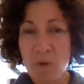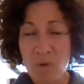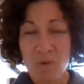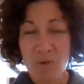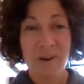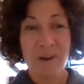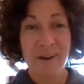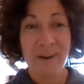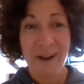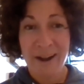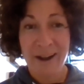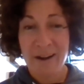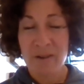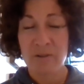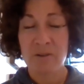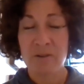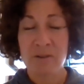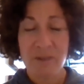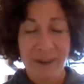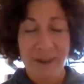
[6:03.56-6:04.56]
pour
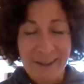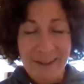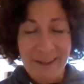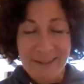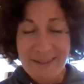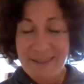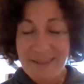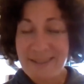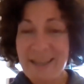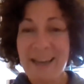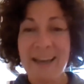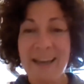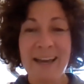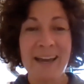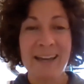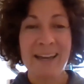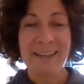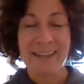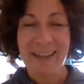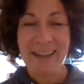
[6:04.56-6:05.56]
out grace
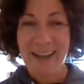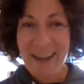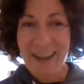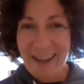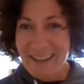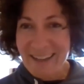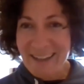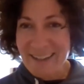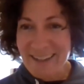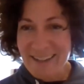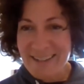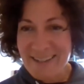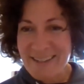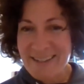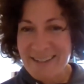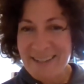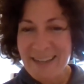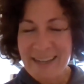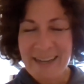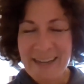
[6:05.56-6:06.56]
and
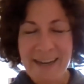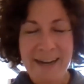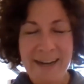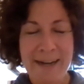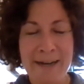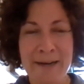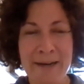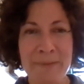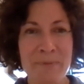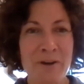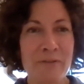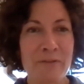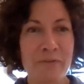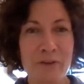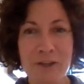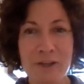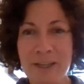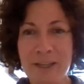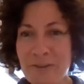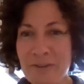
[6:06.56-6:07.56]
kindness, um,
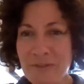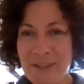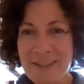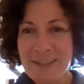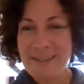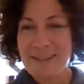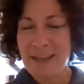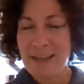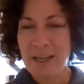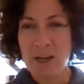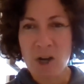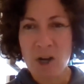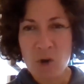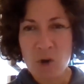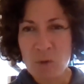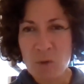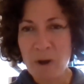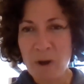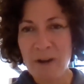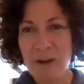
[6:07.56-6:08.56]
forgiveness, and
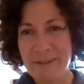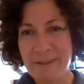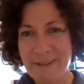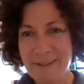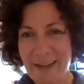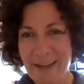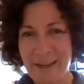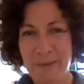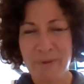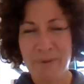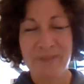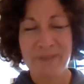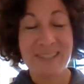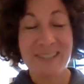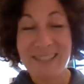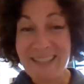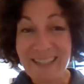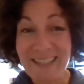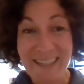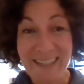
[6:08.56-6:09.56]
hope all the time. I've
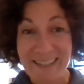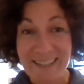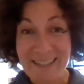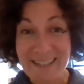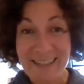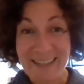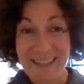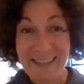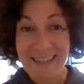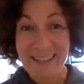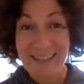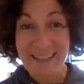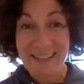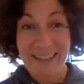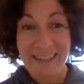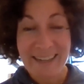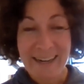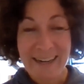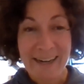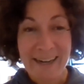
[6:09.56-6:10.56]
seen it
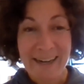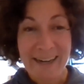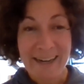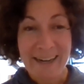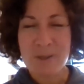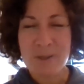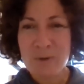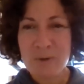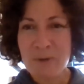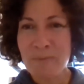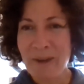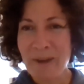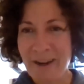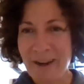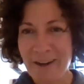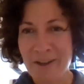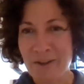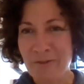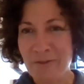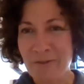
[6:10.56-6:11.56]
um, and I so
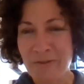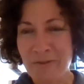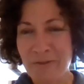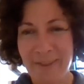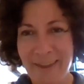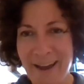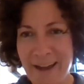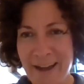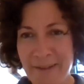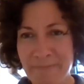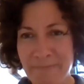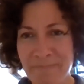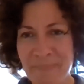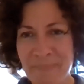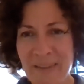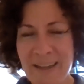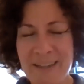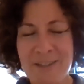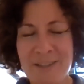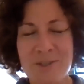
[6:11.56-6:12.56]
admire you for that.
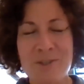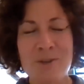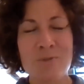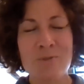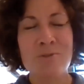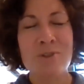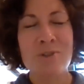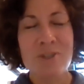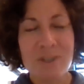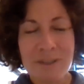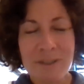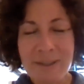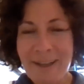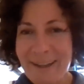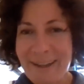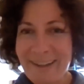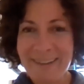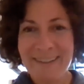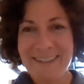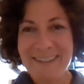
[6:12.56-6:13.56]
So good
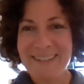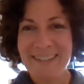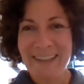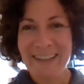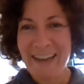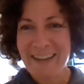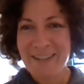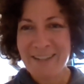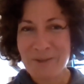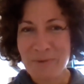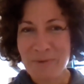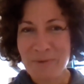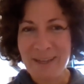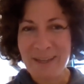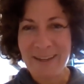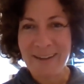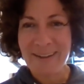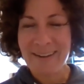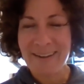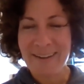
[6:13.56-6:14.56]
luck in this last week.
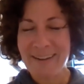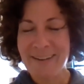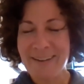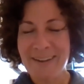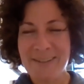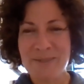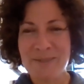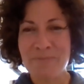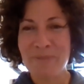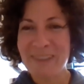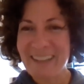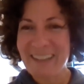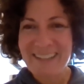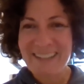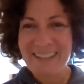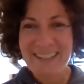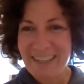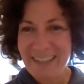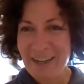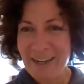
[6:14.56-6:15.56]
God's
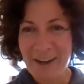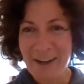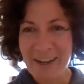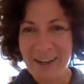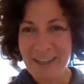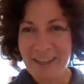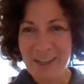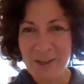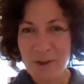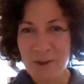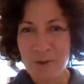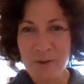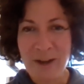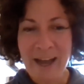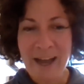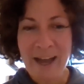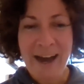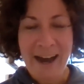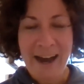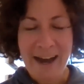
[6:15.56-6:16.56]
blessing on you.
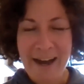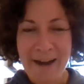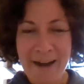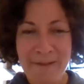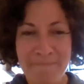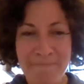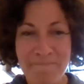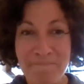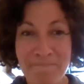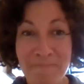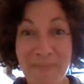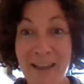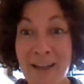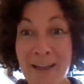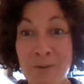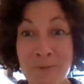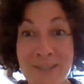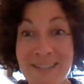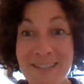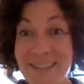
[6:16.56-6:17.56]
Um,
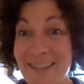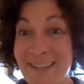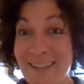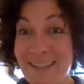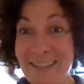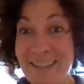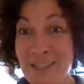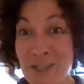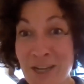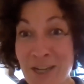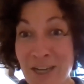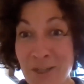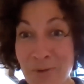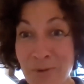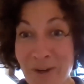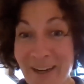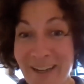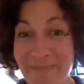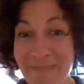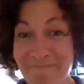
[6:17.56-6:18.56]
and we'll see you in
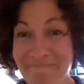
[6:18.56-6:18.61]
January.